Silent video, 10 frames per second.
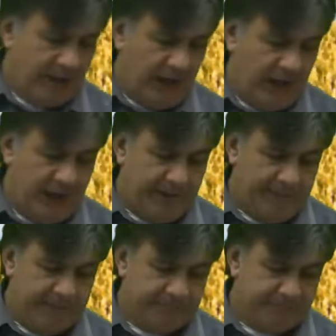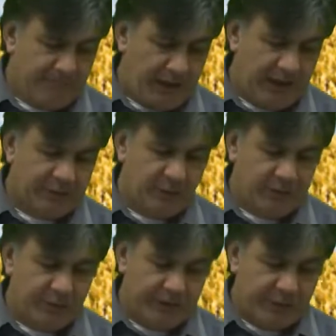Um,
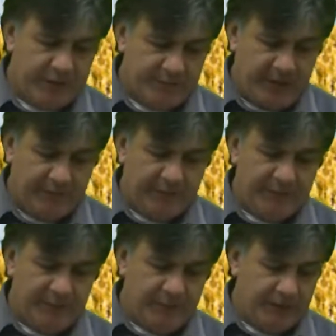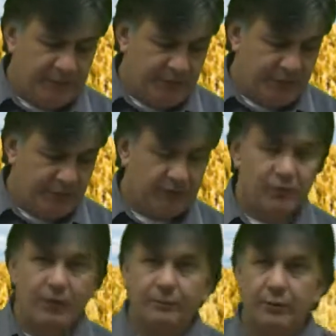Exports were increased by 50 million bushels
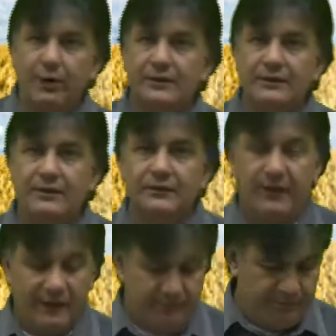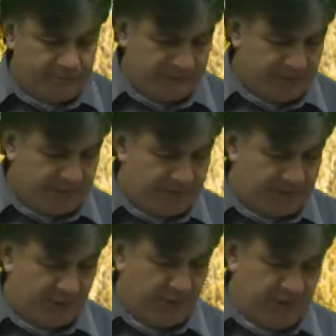to
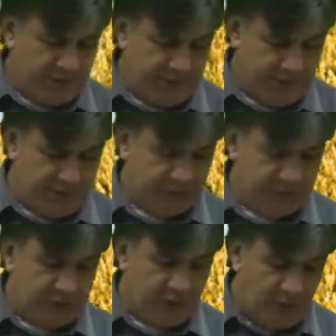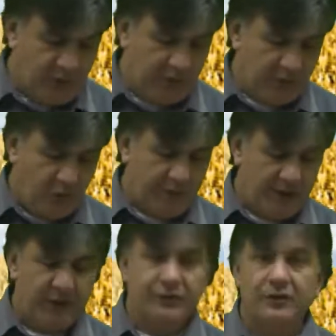1.650 billion bushels. Global corn
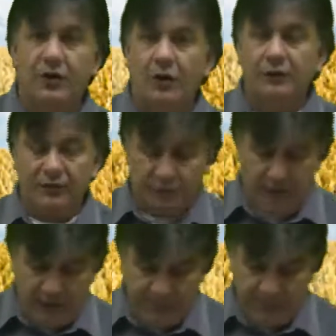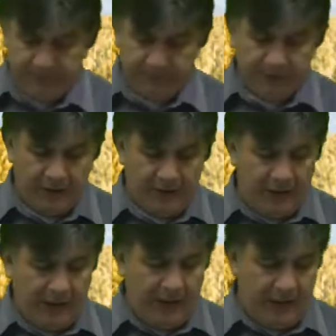production also up.
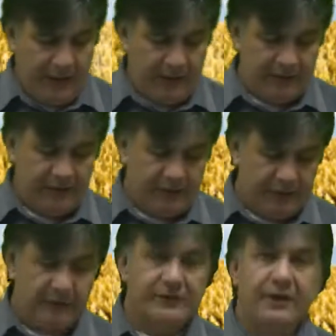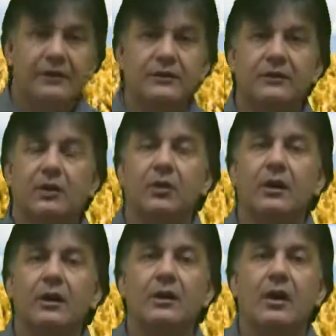And uh, USDA does
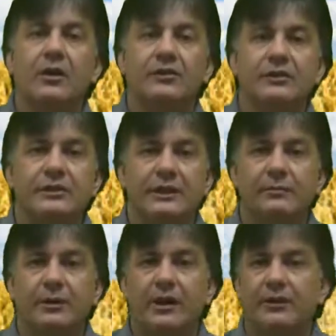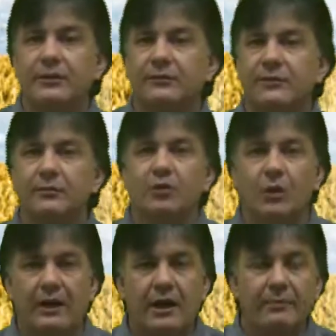lower Argentine production from
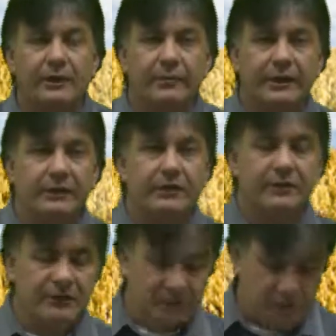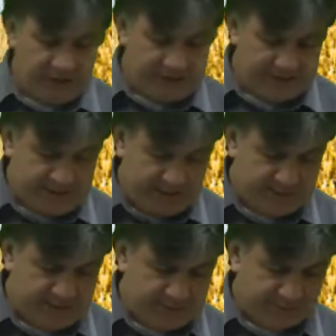29 million metric tons to
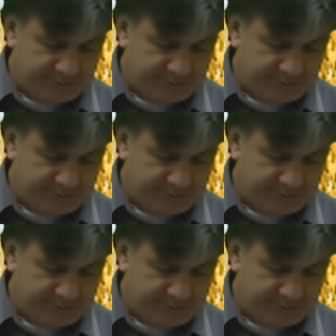26.